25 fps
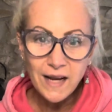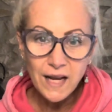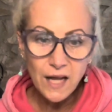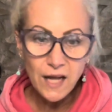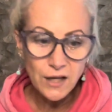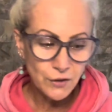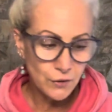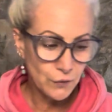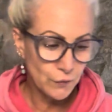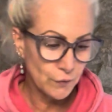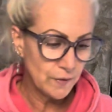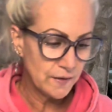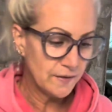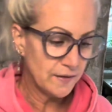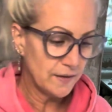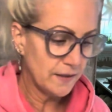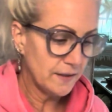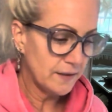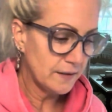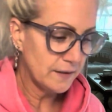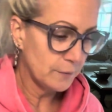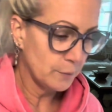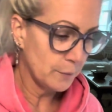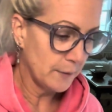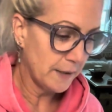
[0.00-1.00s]
not to
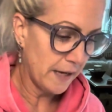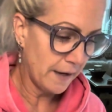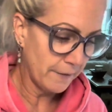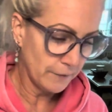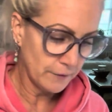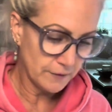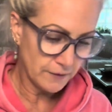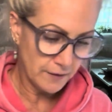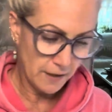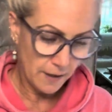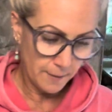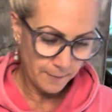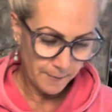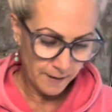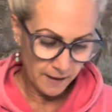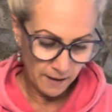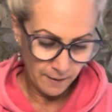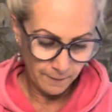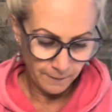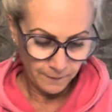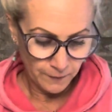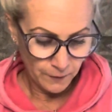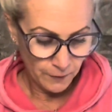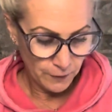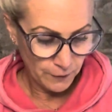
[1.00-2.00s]
resist whatever's coming
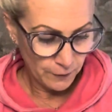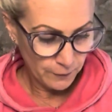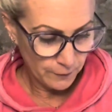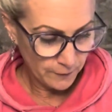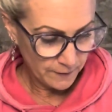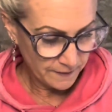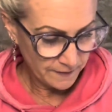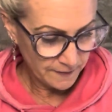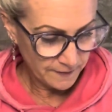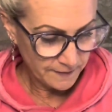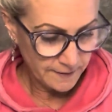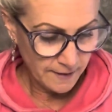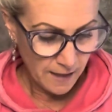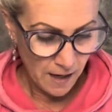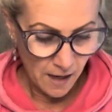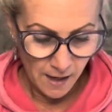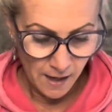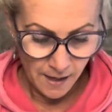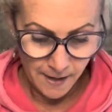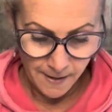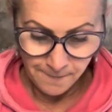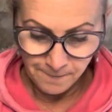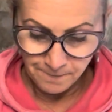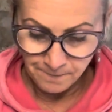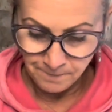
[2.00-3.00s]
up for you at this
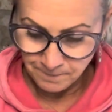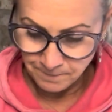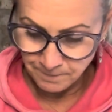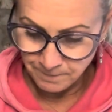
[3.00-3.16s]
time.